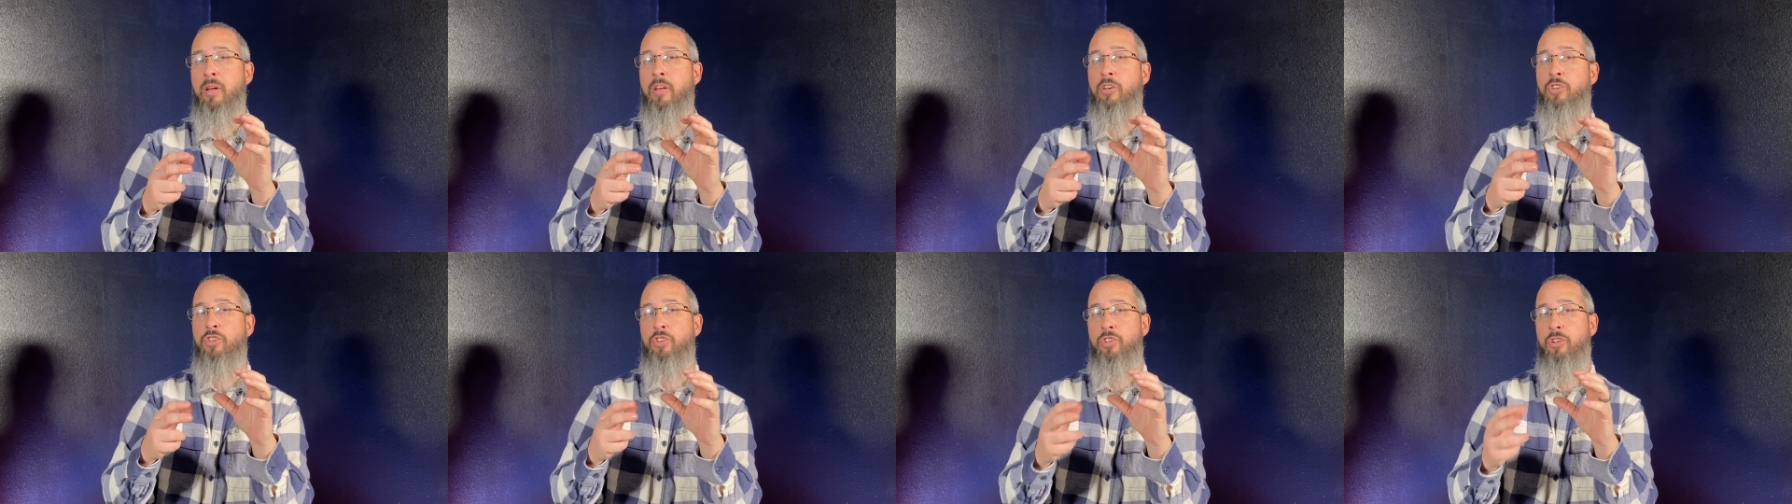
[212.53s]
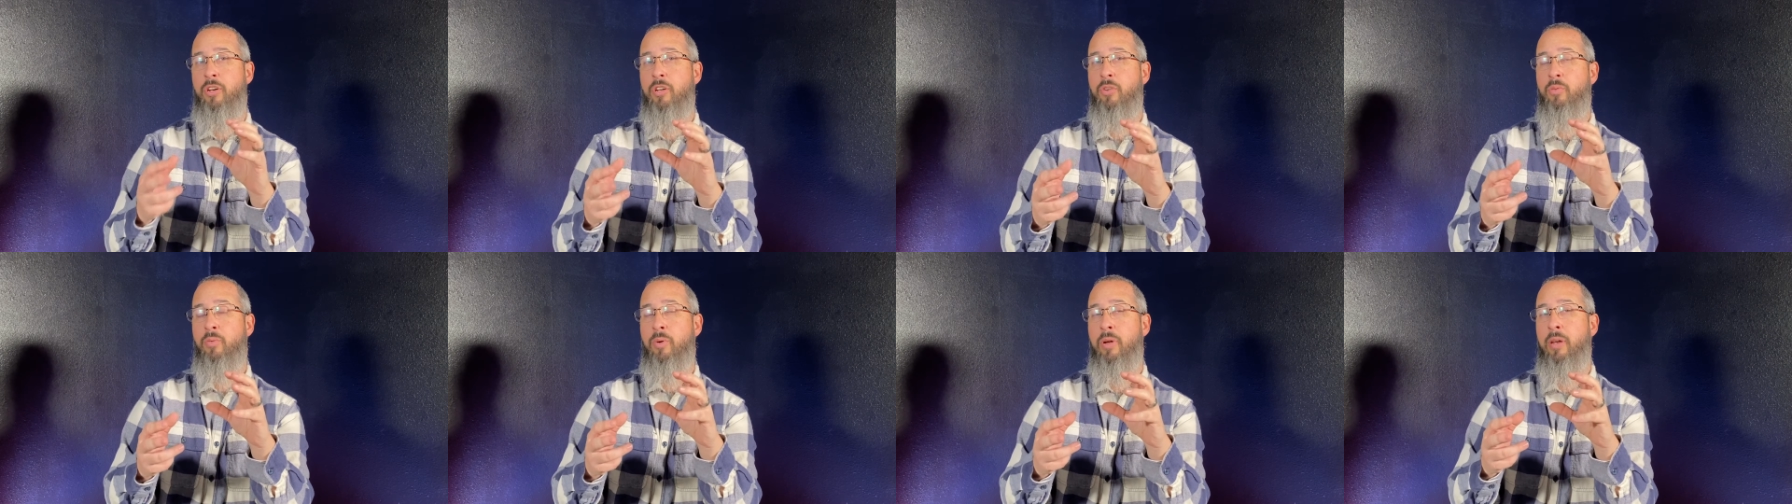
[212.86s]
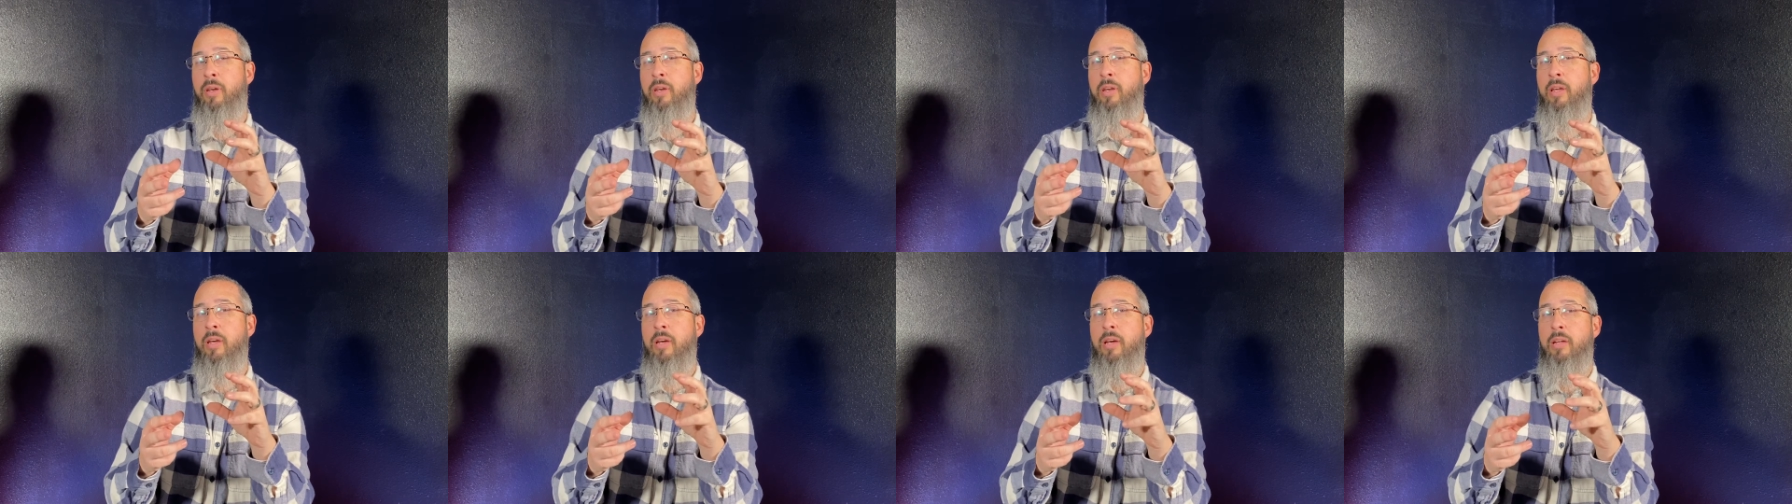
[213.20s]

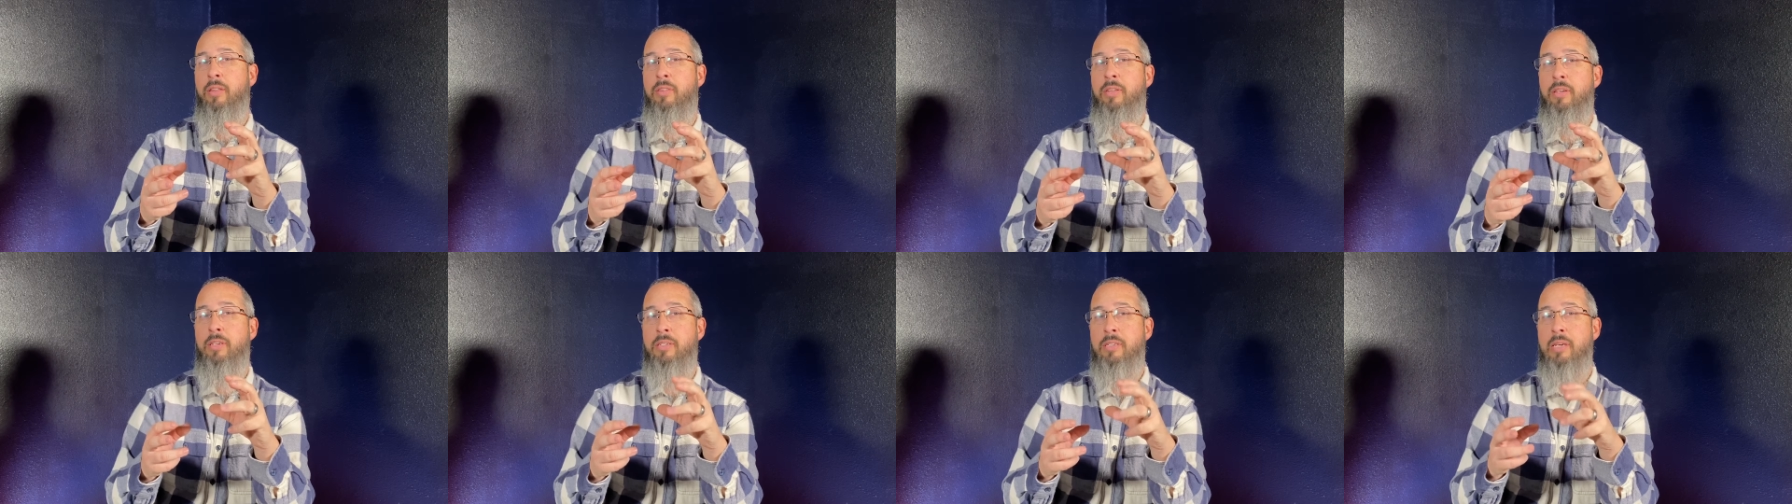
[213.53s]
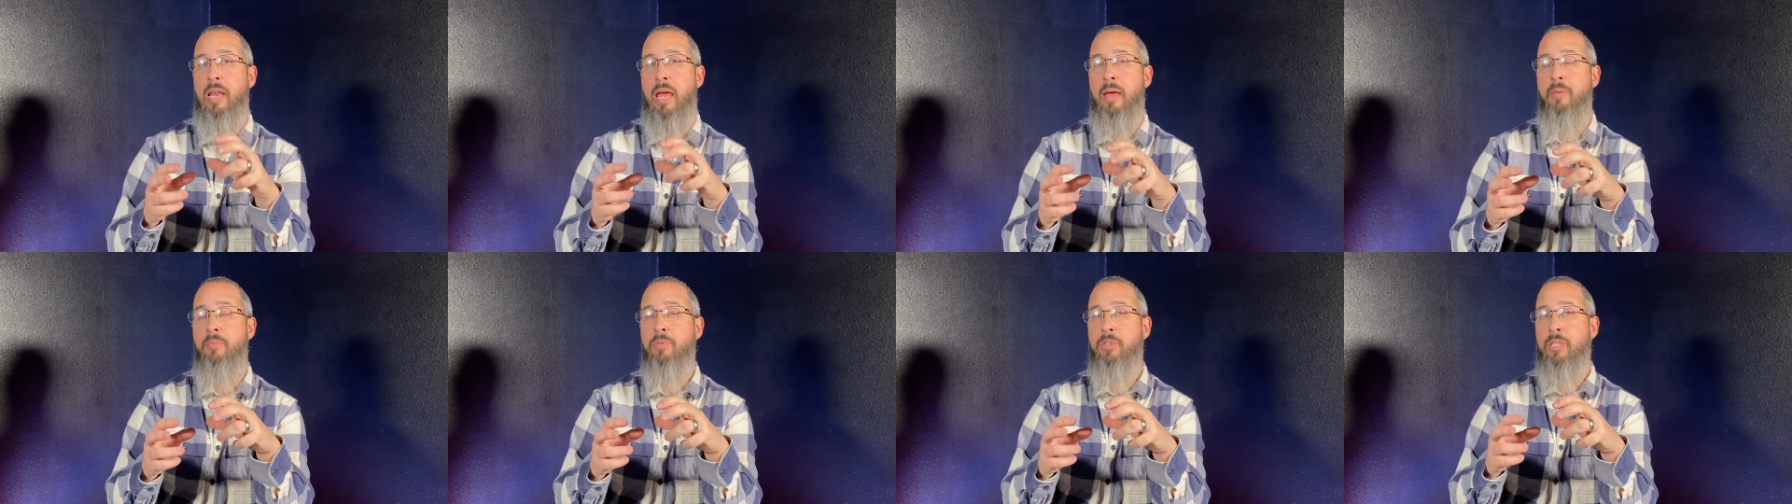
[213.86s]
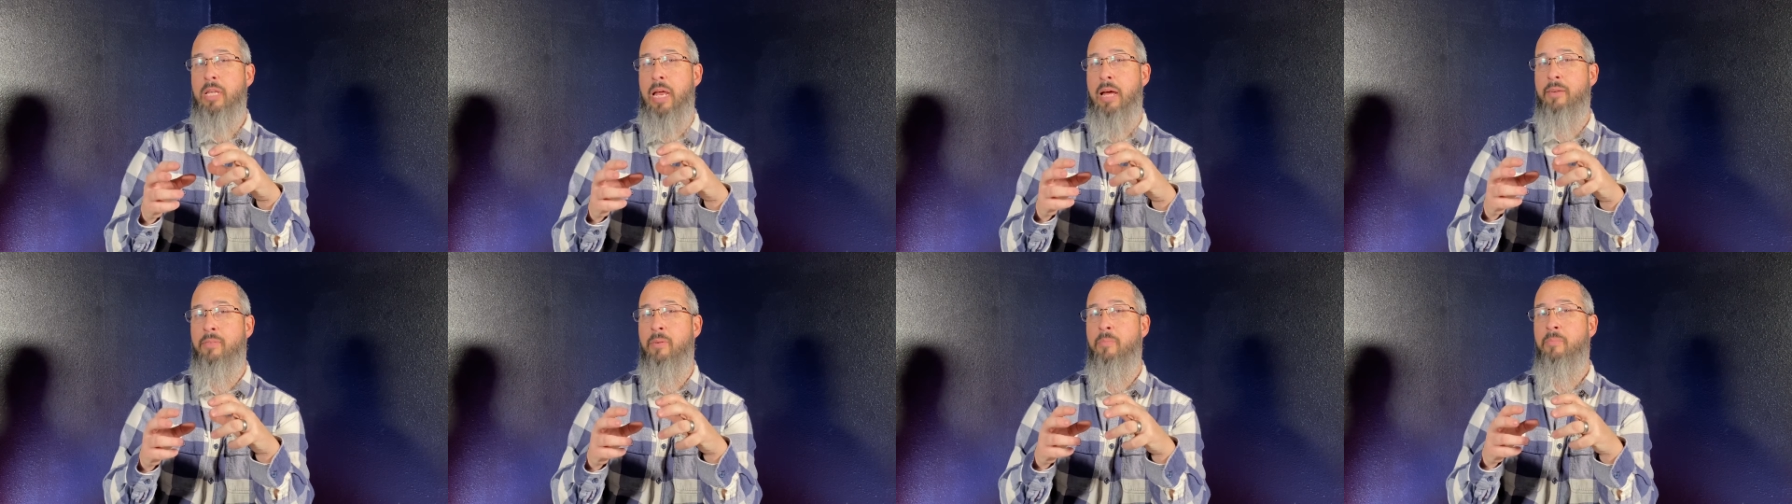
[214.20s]
children these names that
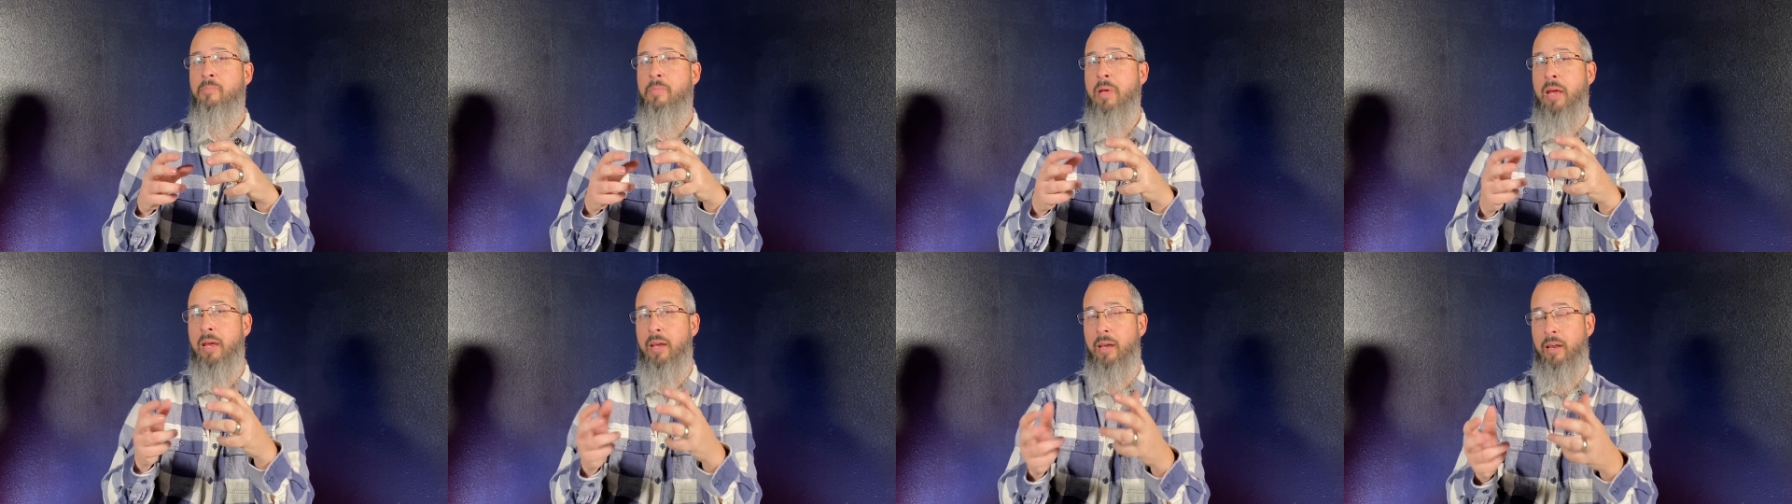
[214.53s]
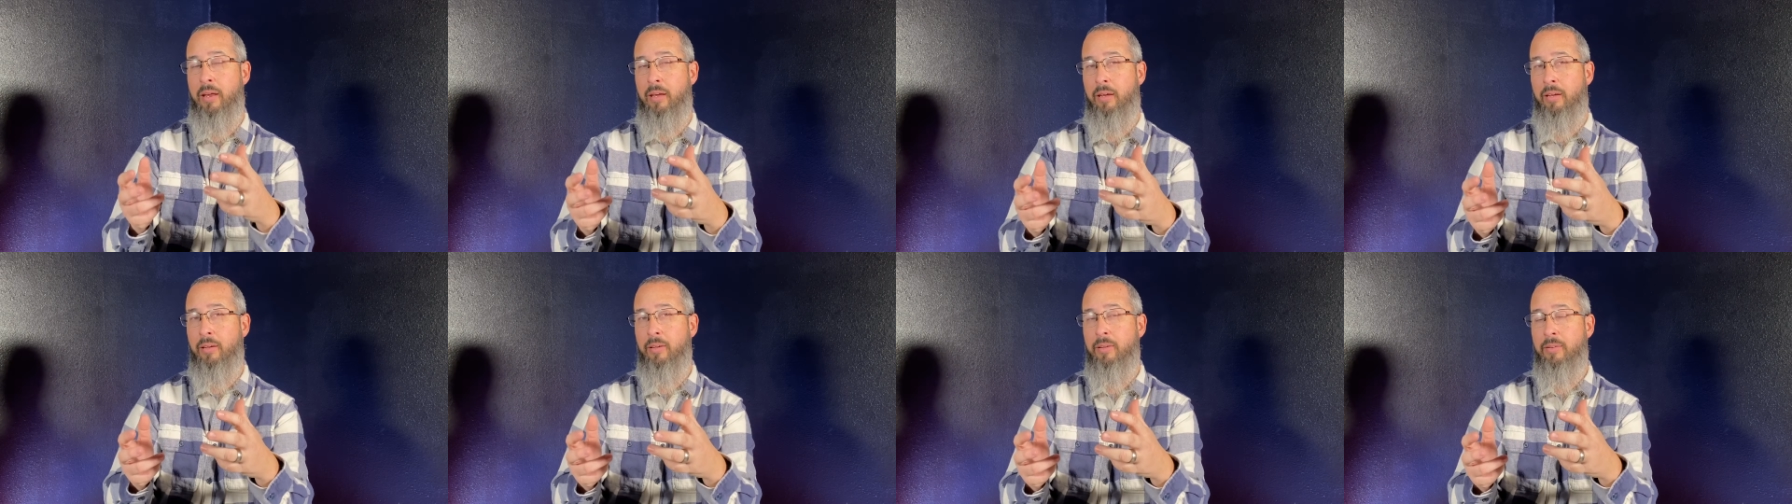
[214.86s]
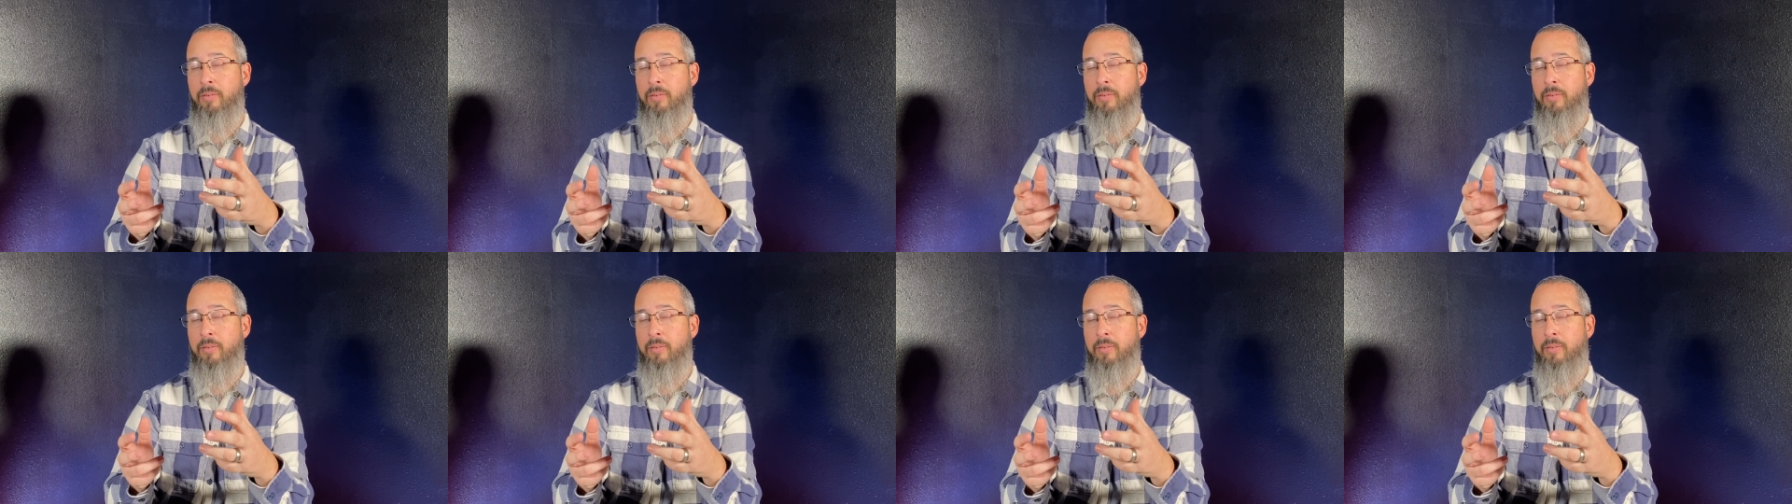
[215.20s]
have a meaning.